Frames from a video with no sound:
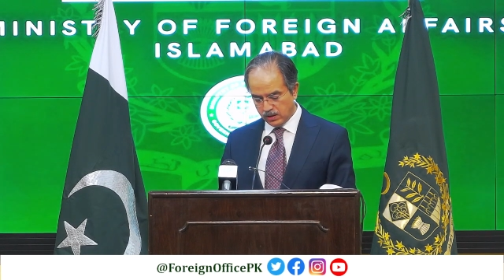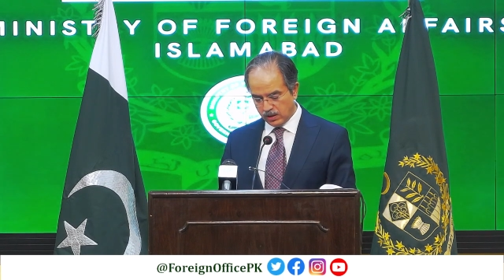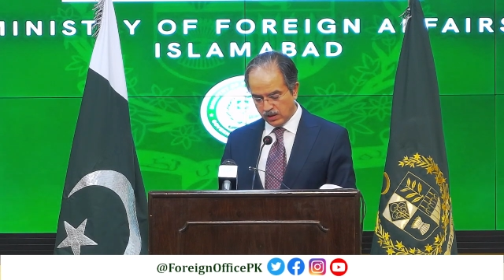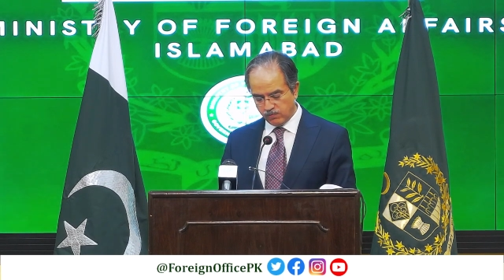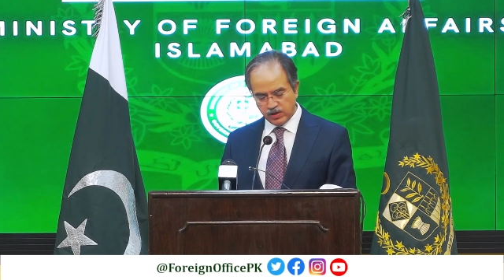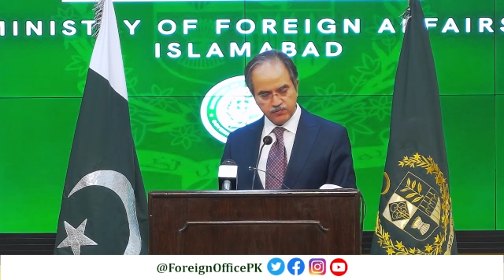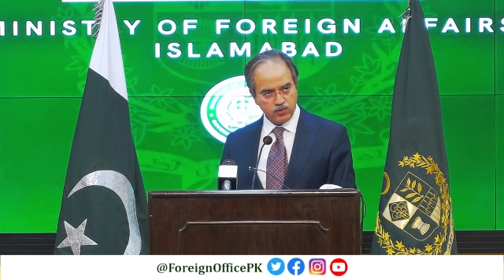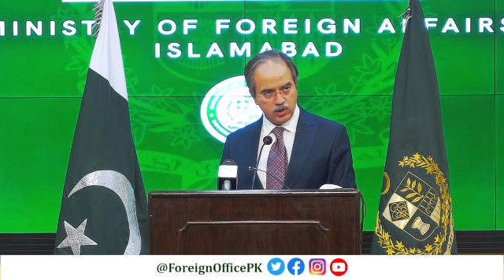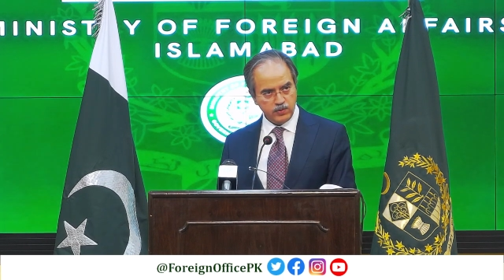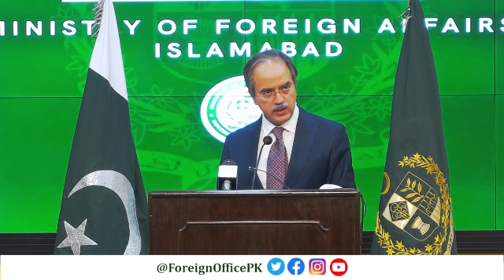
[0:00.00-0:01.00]
and we are
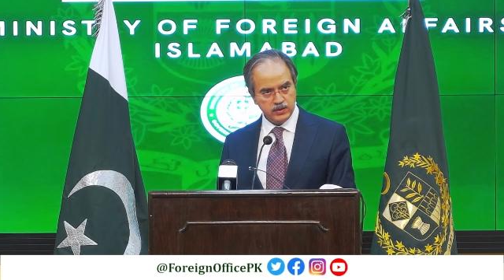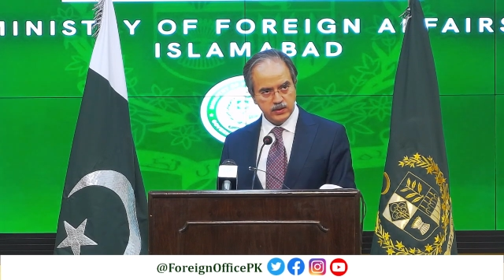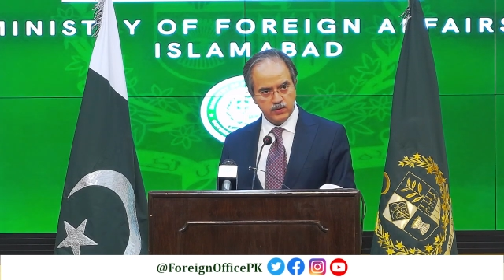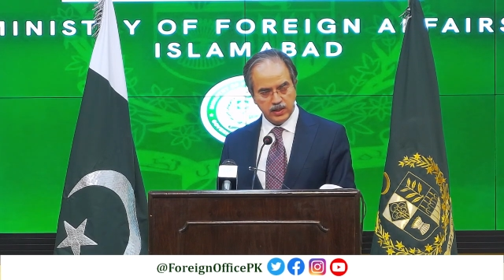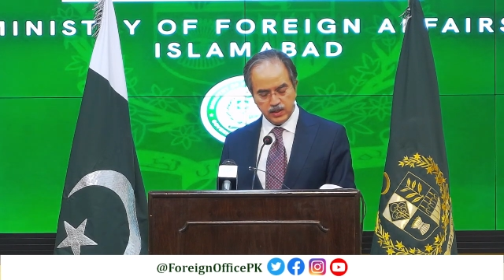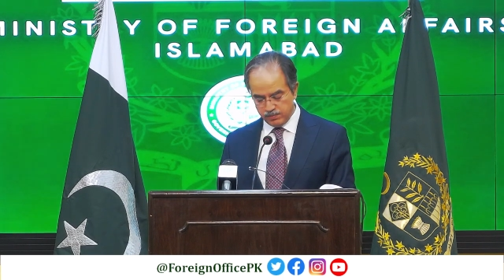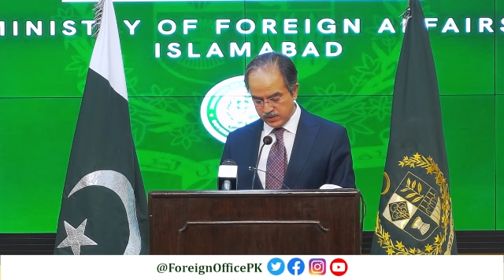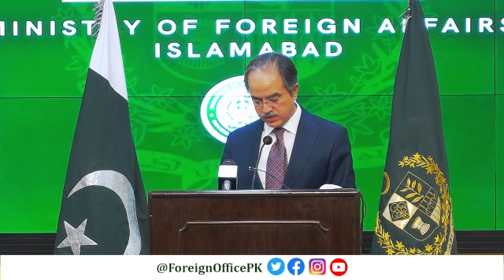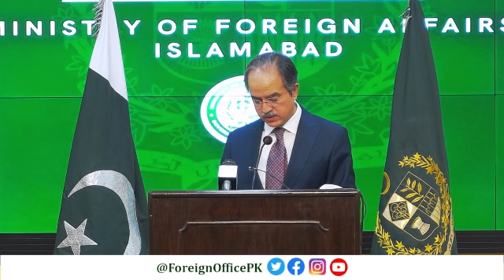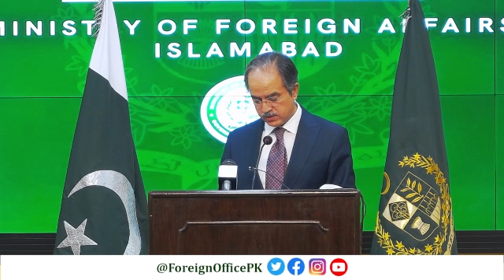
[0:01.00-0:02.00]
following the
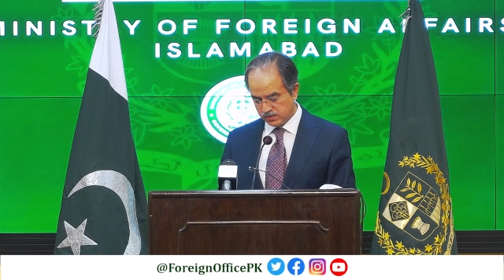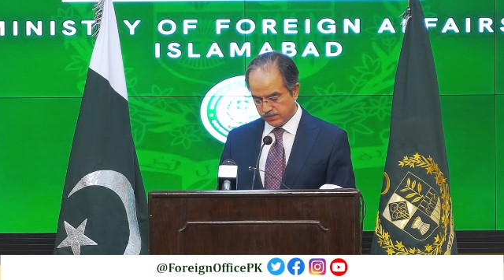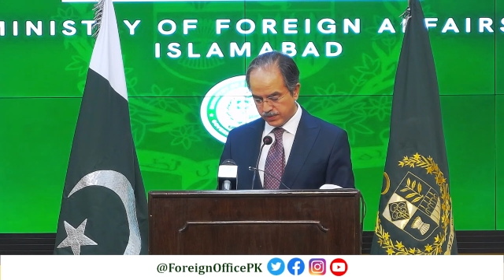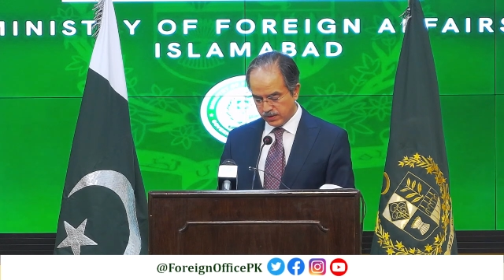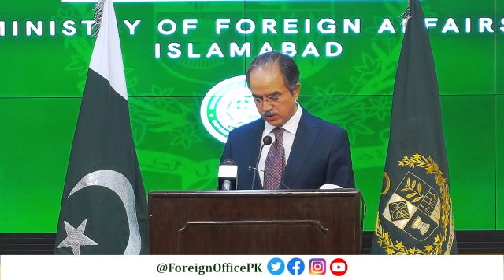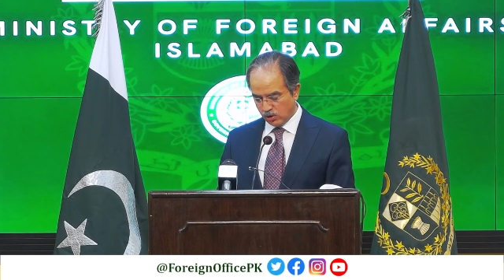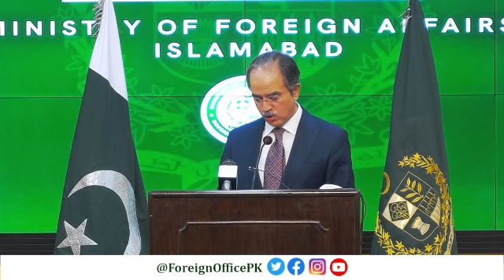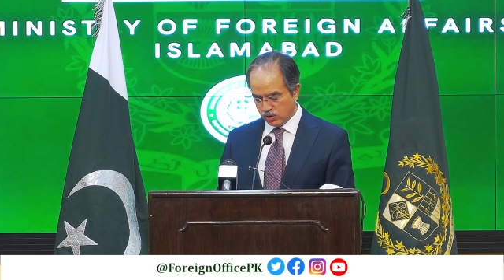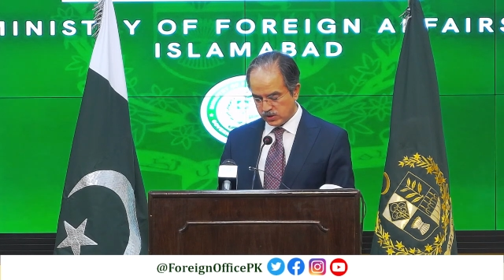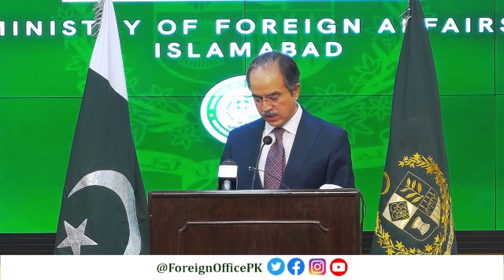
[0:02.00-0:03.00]
developments
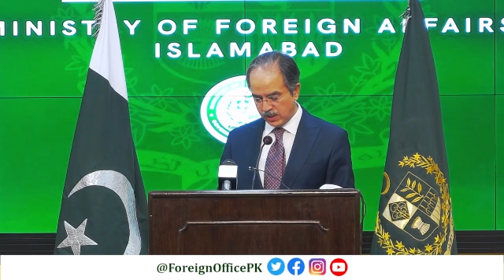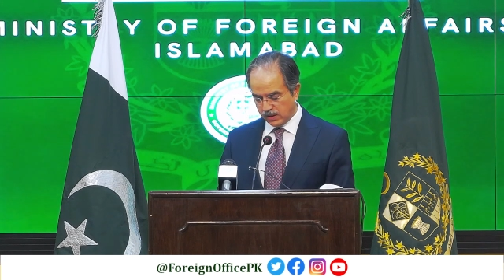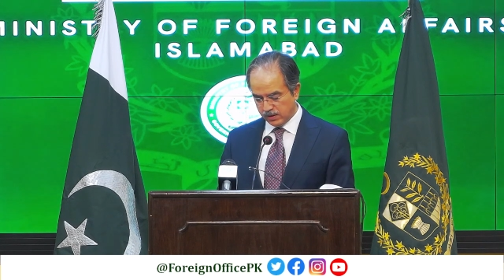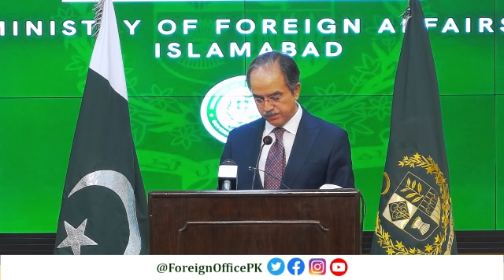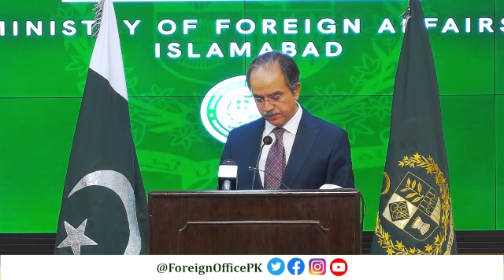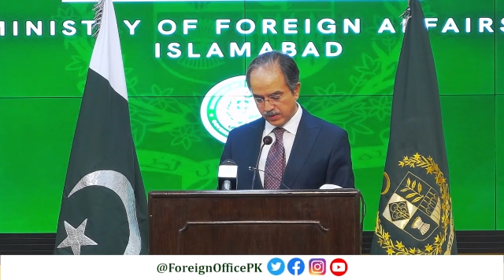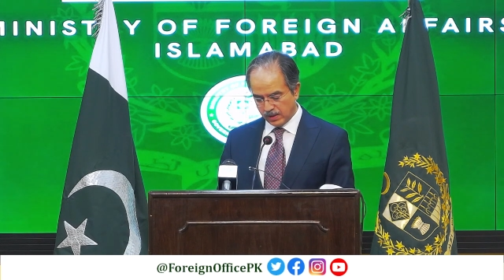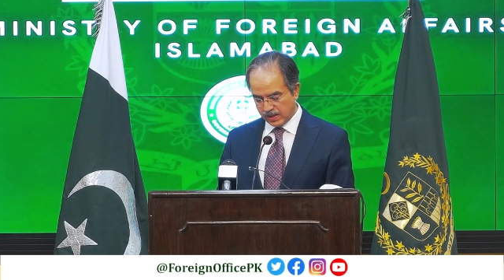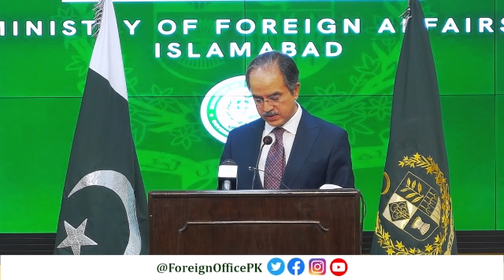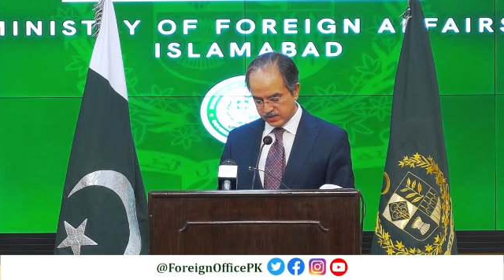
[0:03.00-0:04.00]
closely
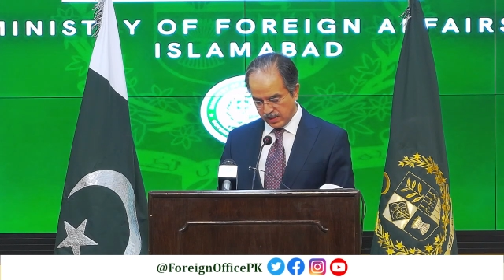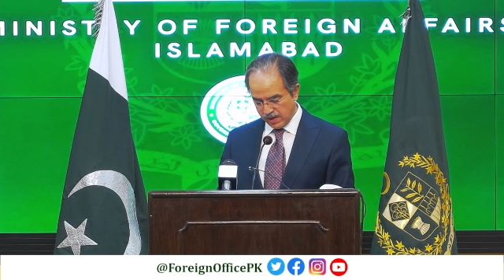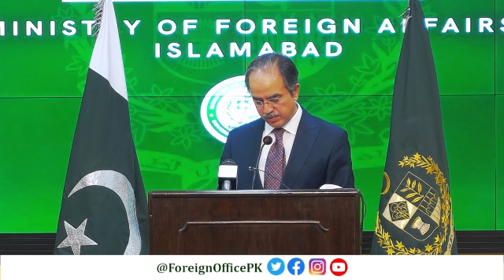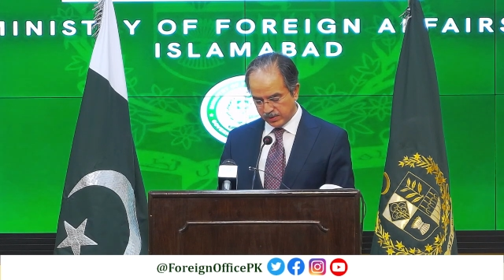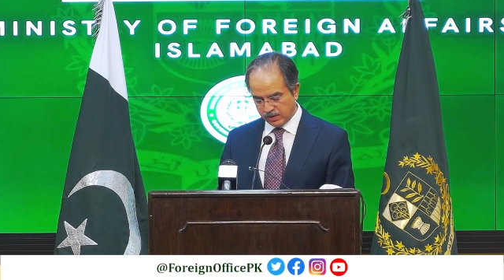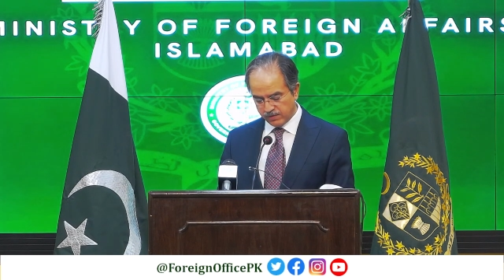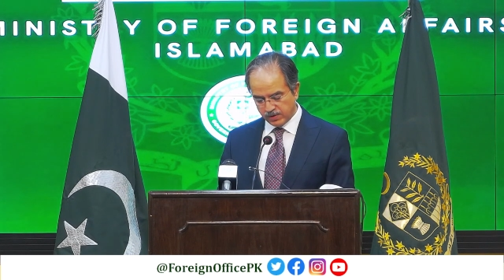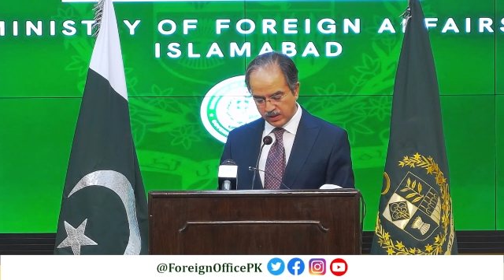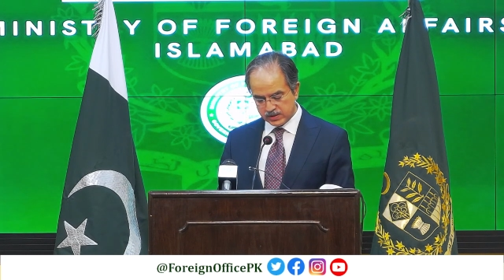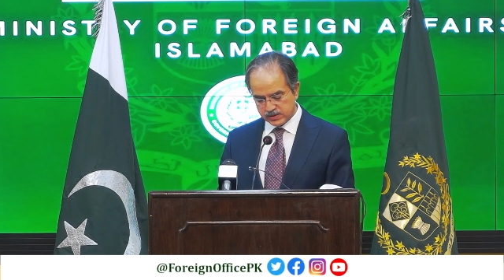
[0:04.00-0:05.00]
as they happen in
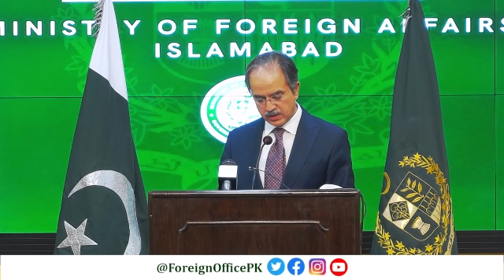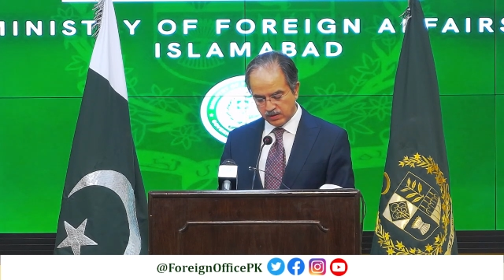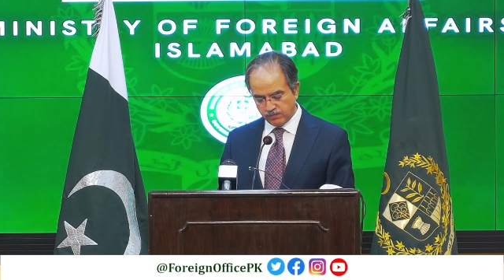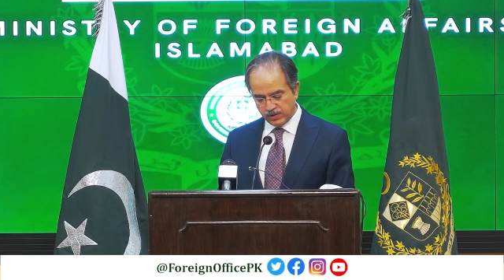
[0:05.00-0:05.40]
Afghanistan.